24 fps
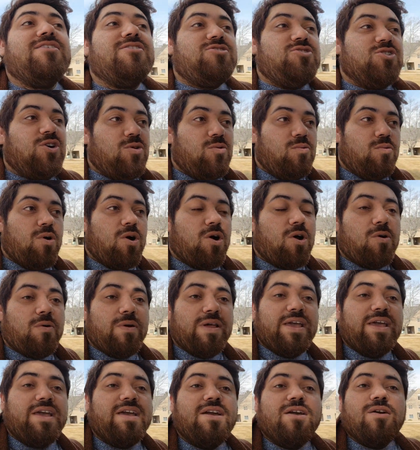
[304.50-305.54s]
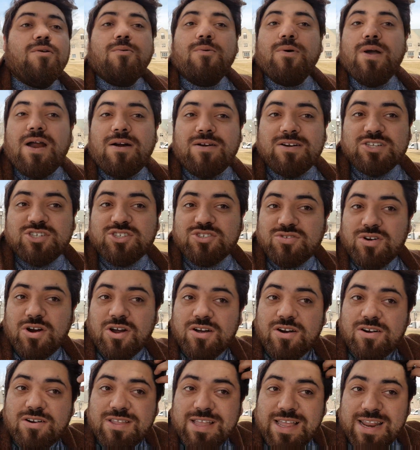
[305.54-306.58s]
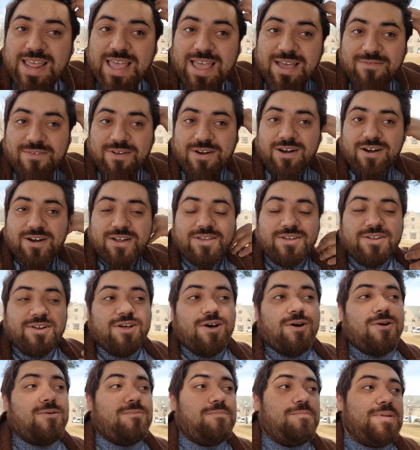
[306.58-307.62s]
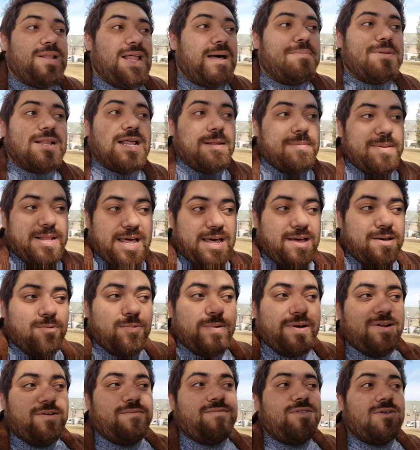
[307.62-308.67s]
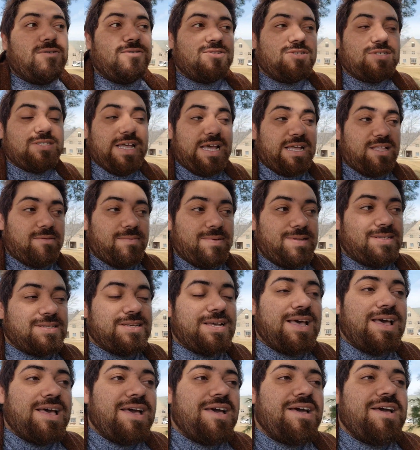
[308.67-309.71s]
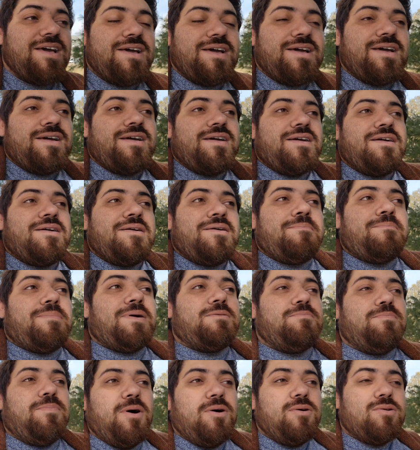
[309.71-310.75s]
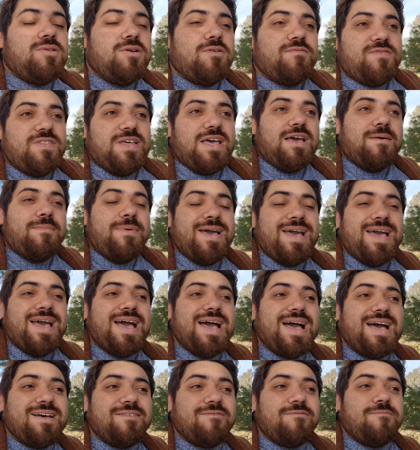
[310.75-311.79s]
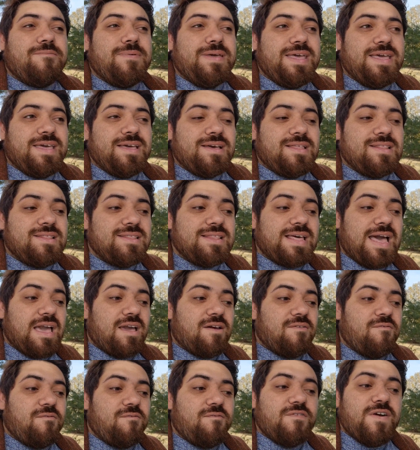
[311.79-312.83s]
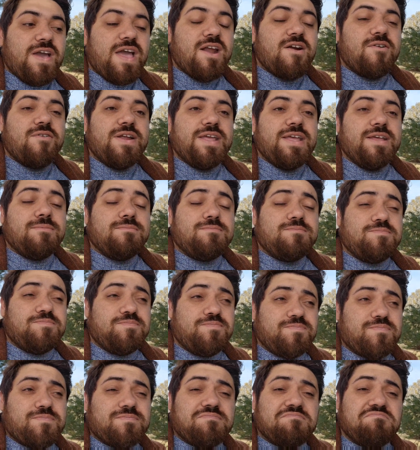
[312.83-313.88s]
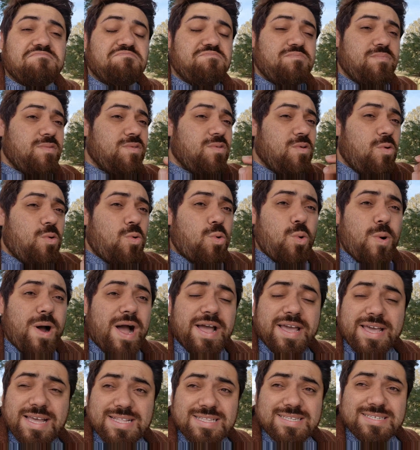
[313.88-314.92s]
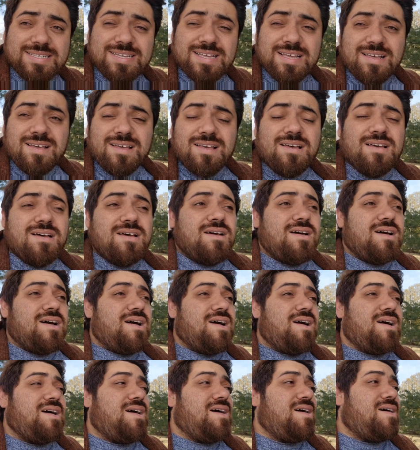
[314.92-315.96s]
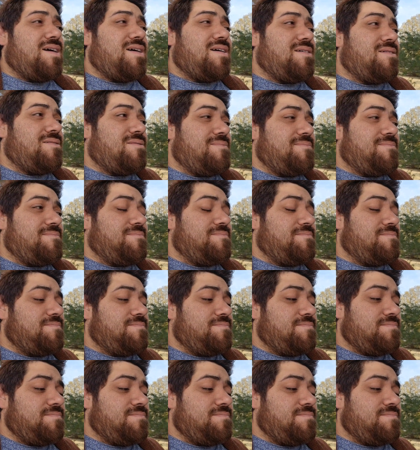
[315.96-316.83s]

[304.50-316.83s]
Don't worry. We are stronger than ever, you know, blah, blah, blah. One of those statements. But both of them have been like very quiet. Um,